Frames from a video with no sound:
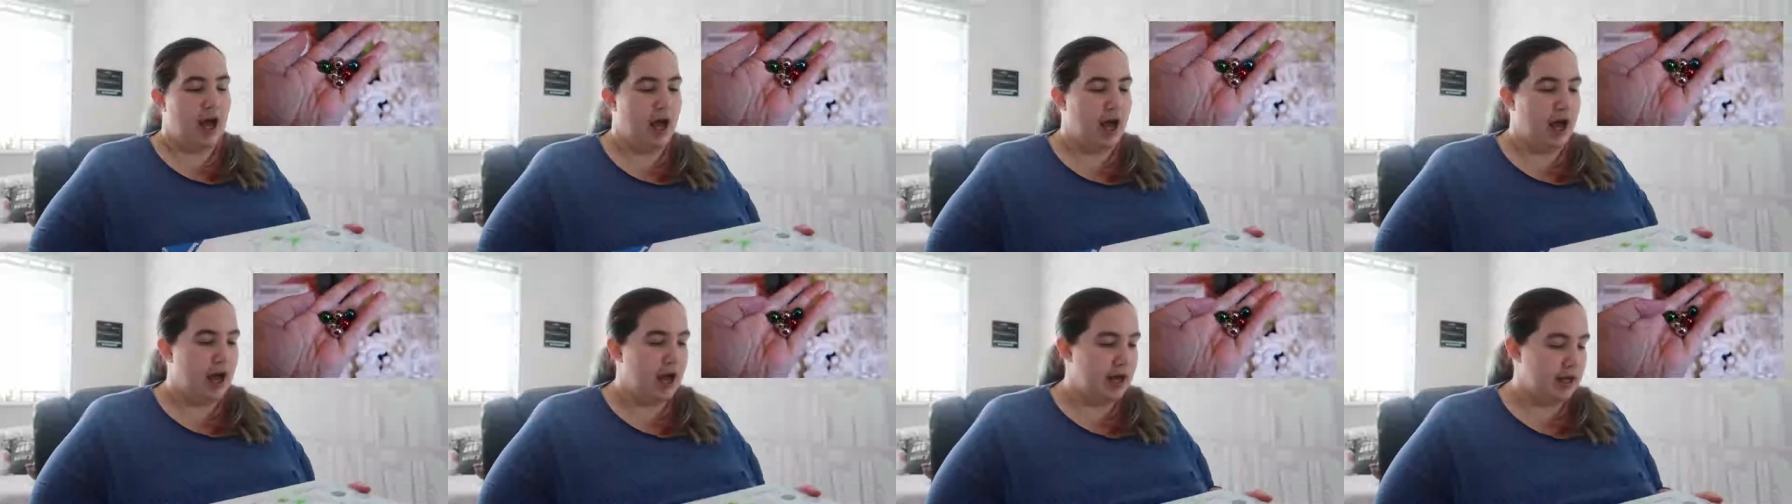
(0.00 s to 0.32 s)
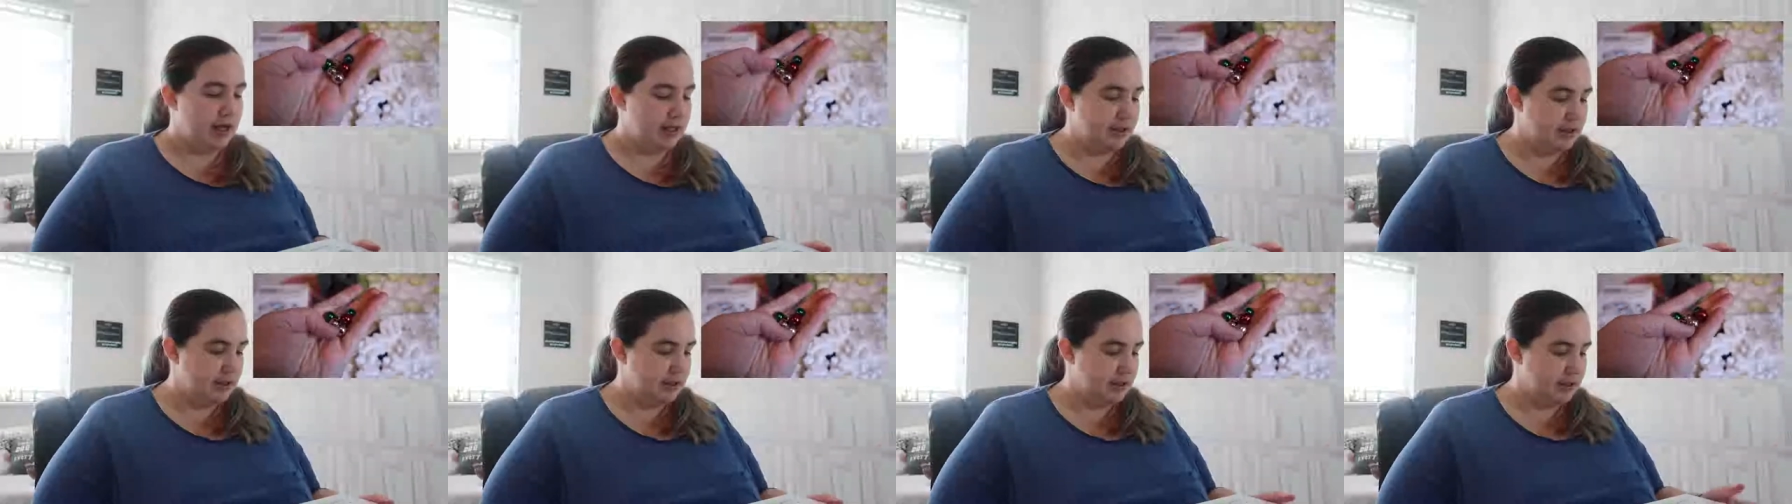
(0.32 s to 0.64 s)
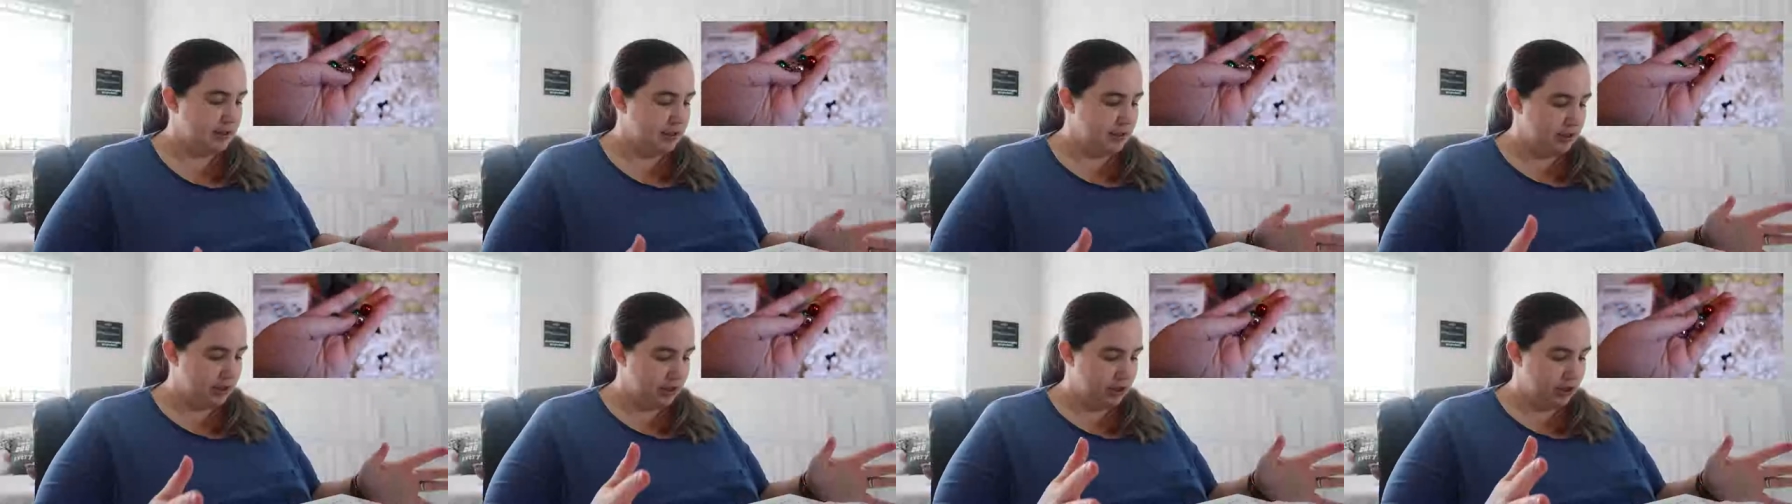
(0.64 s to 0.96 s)

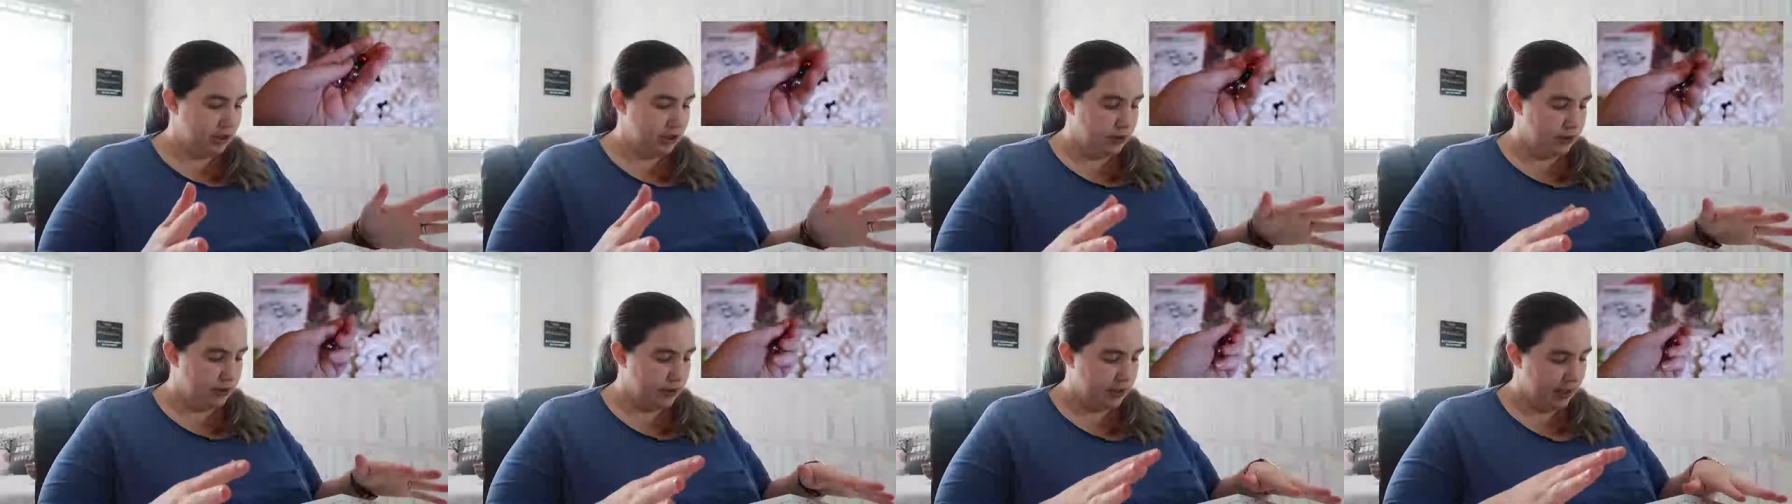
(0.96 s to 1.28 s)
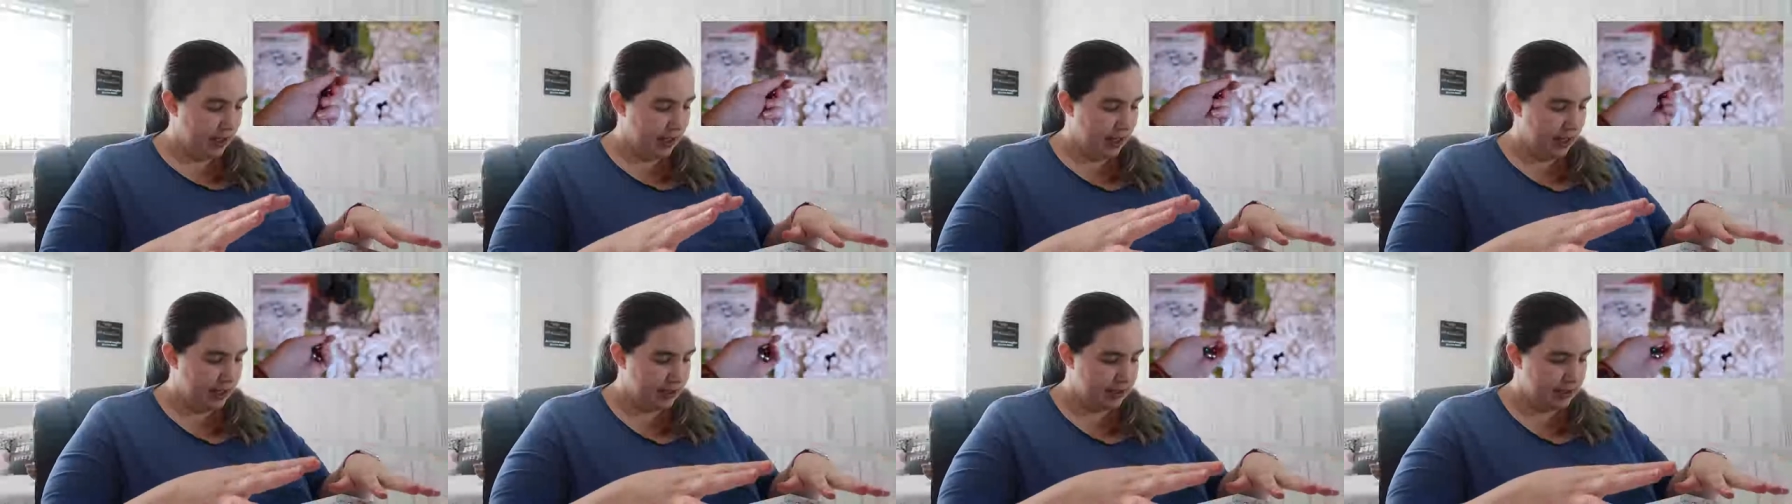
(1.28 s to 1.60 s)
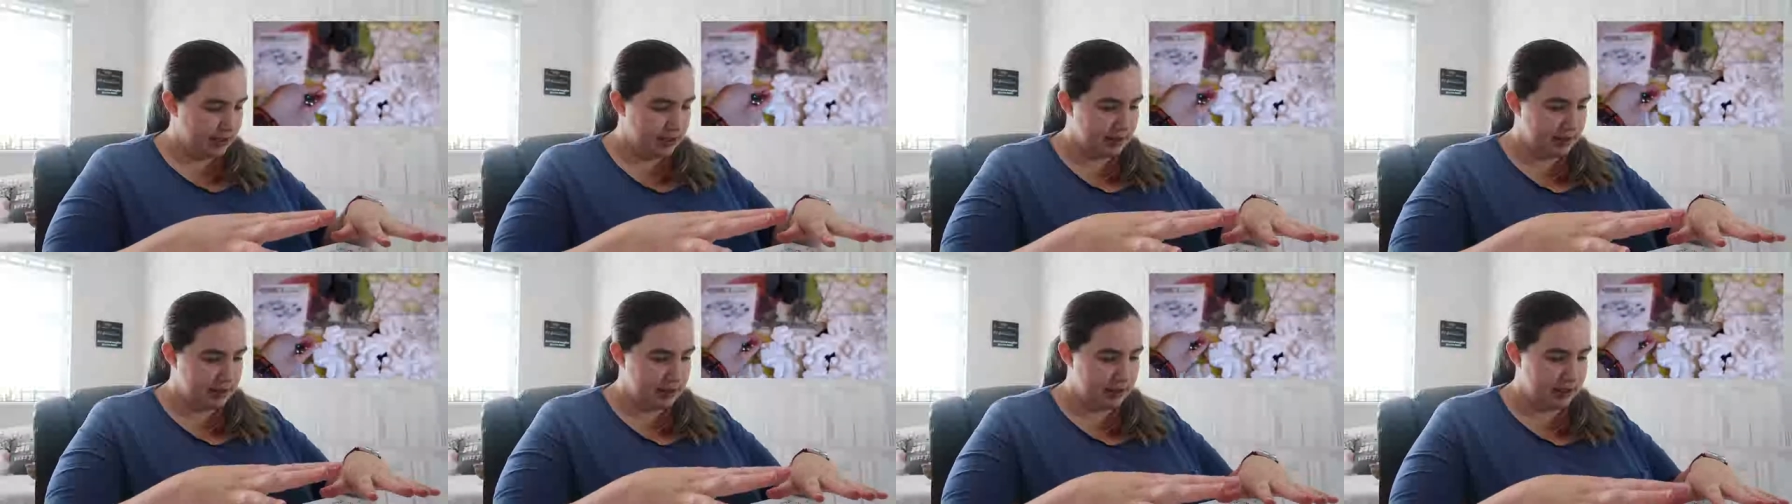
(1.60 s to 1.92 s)
And you
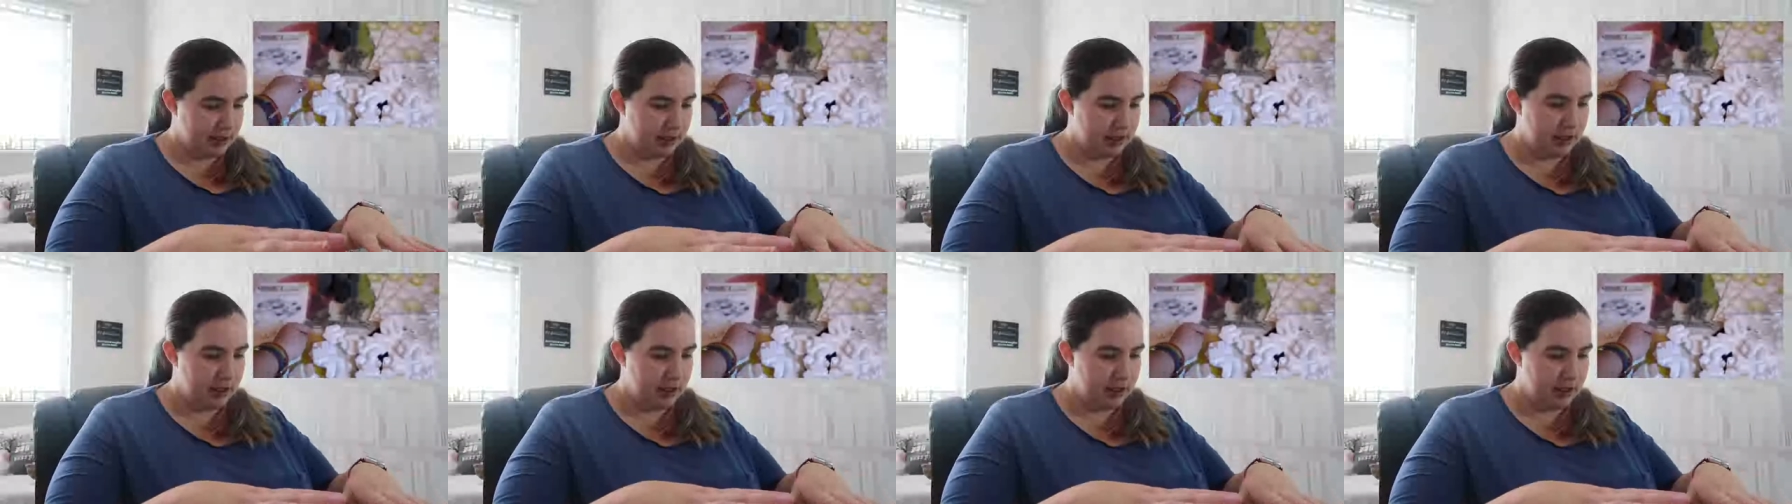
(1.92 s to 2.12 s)
get